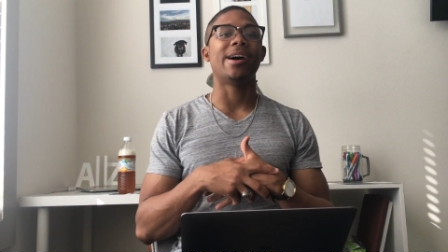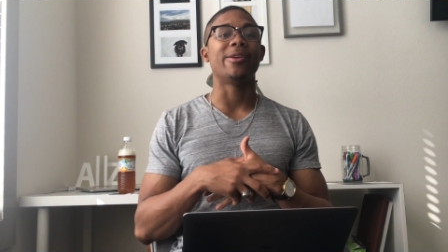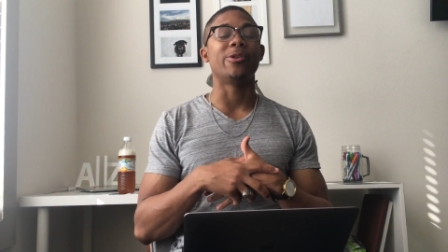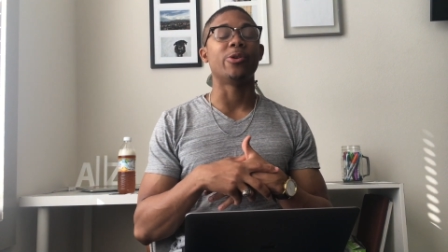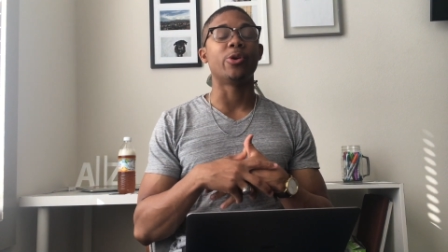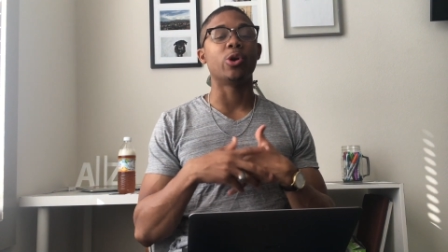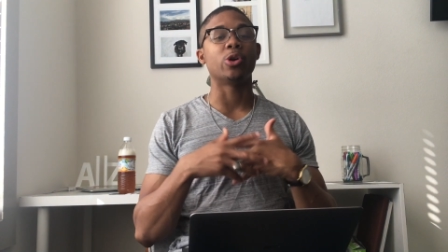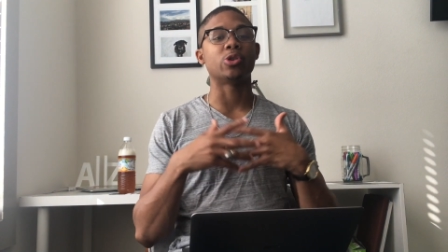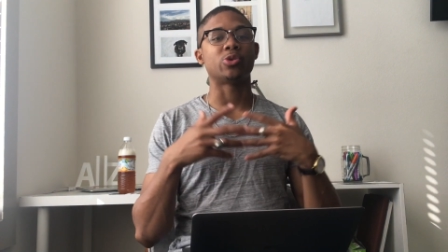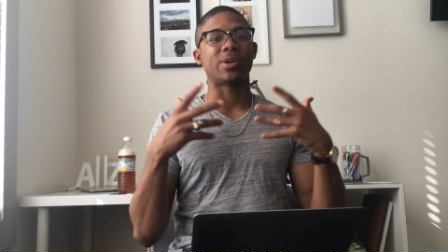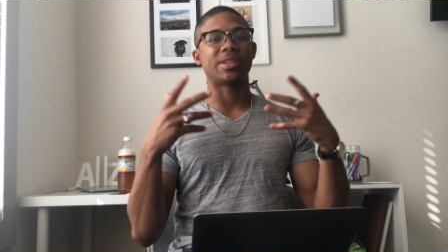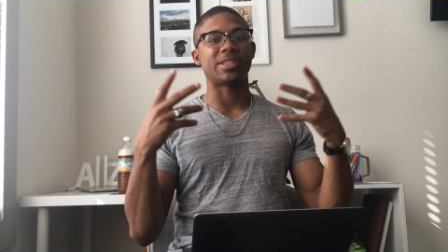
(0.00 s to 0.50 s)

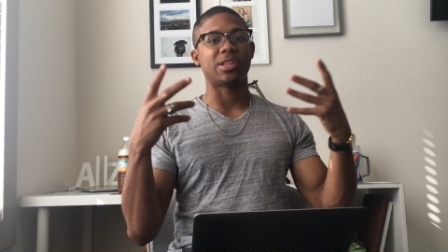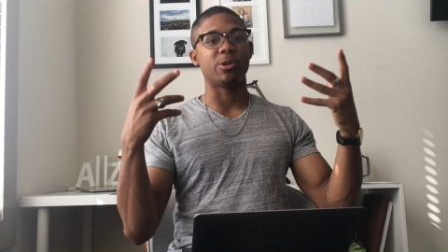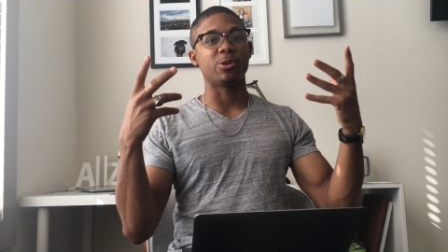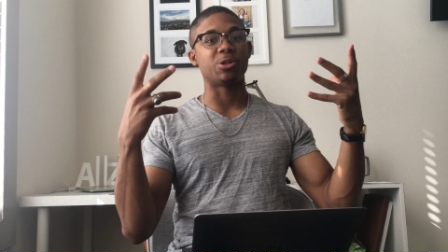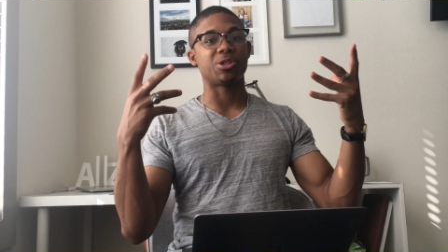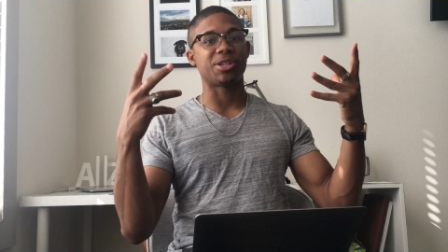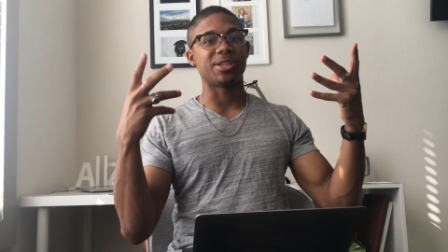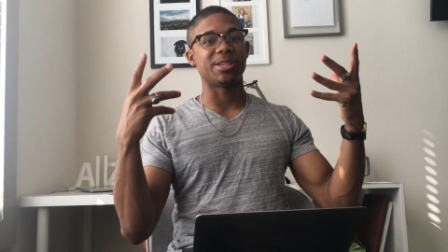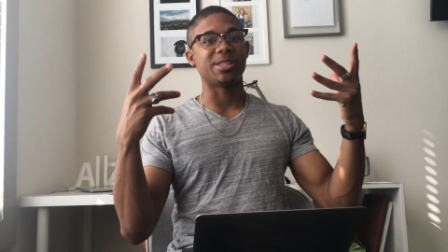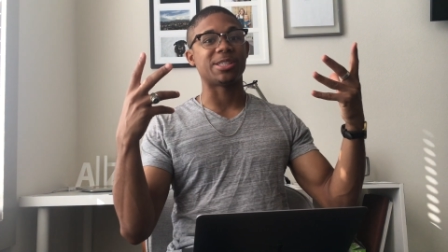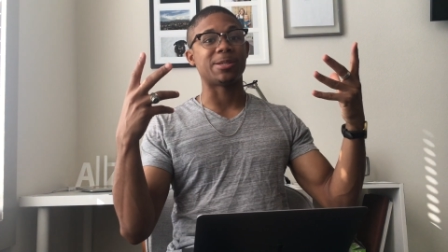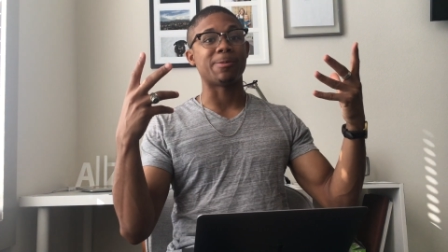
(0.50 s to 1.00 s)
New Year's
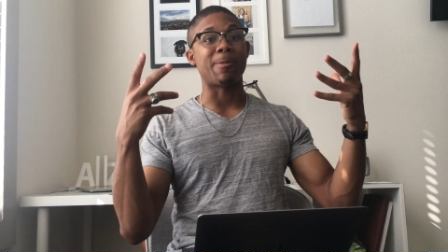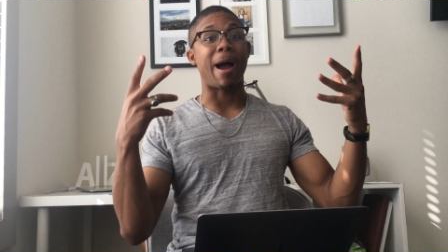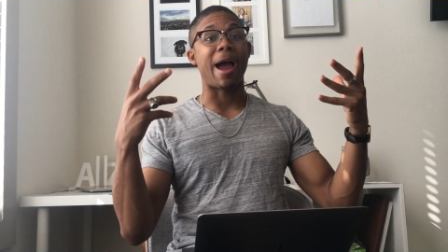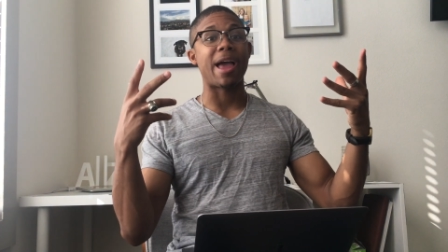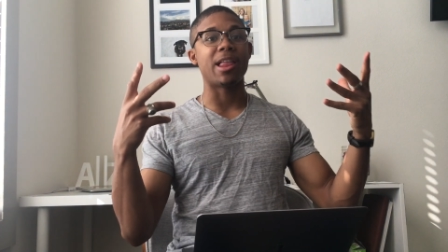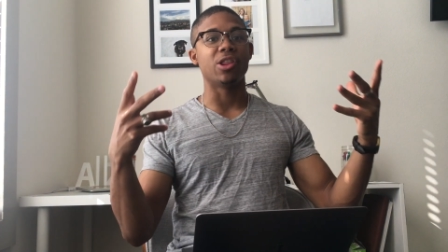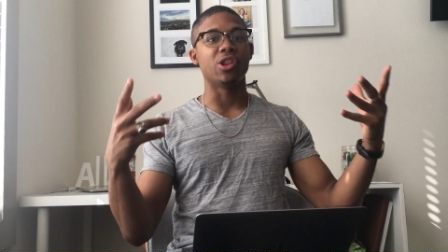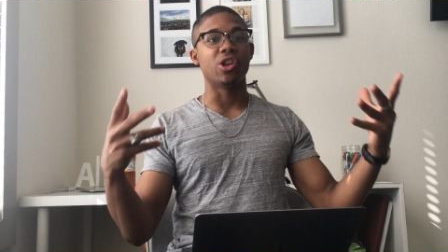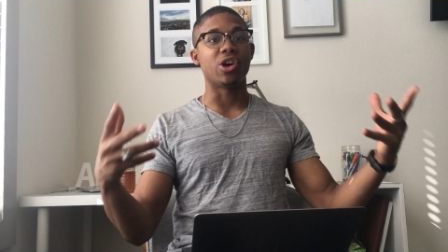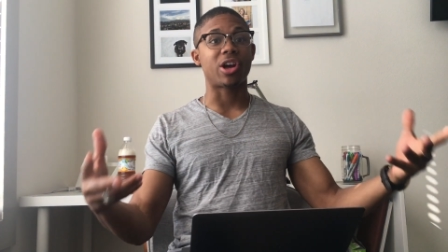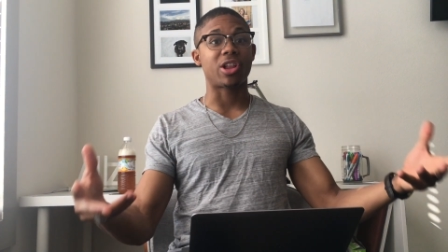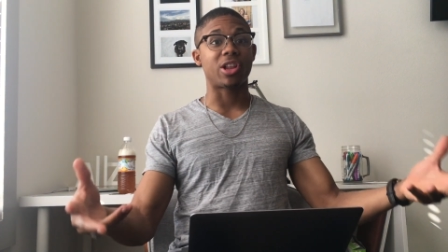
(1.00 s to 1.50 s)
resolutions
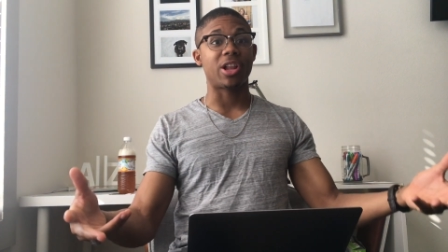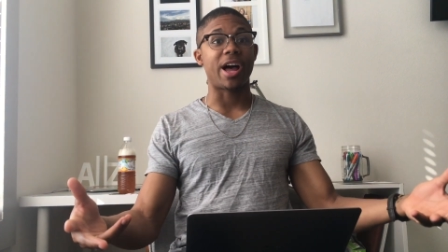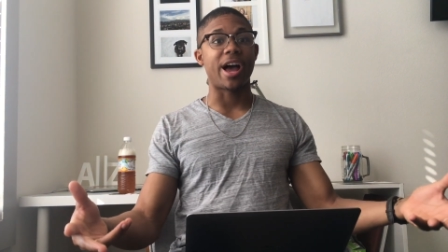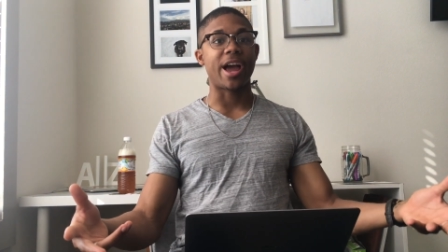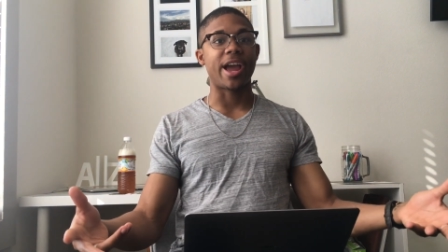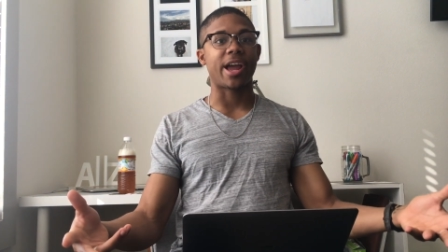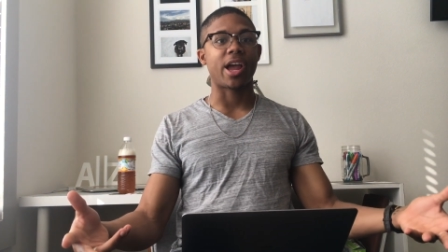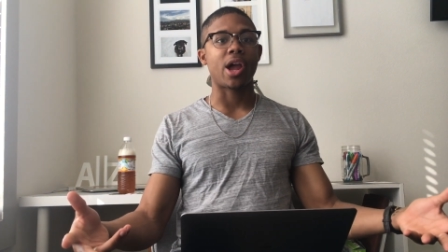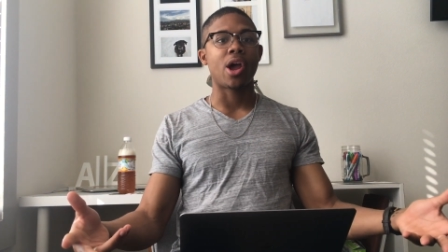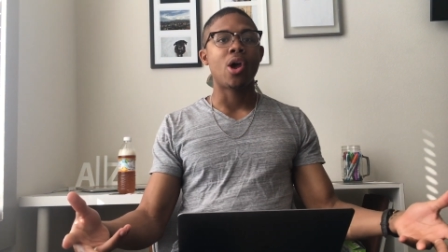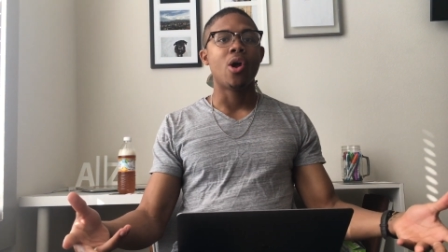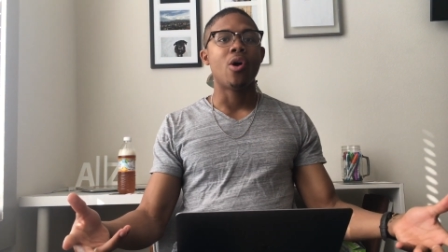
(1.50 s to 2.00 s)
might look
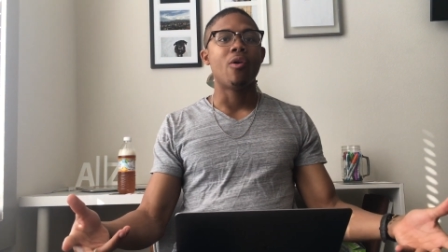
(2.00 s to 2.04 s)
like